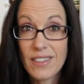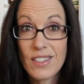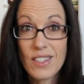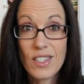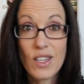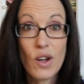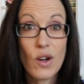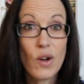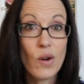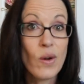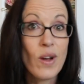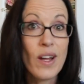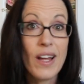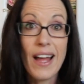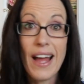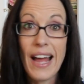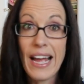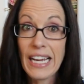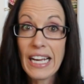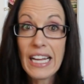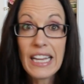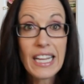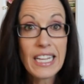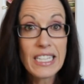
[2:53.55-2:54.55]
So
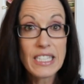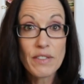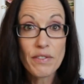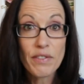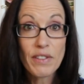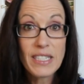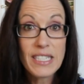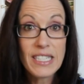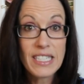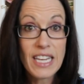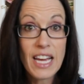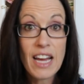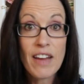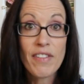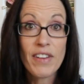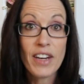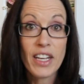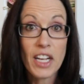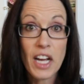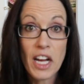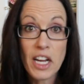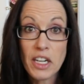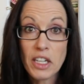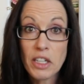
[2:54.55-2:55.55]
I got lots of free stuff, and
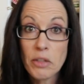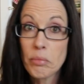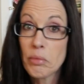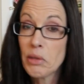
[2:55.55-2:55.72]
I got a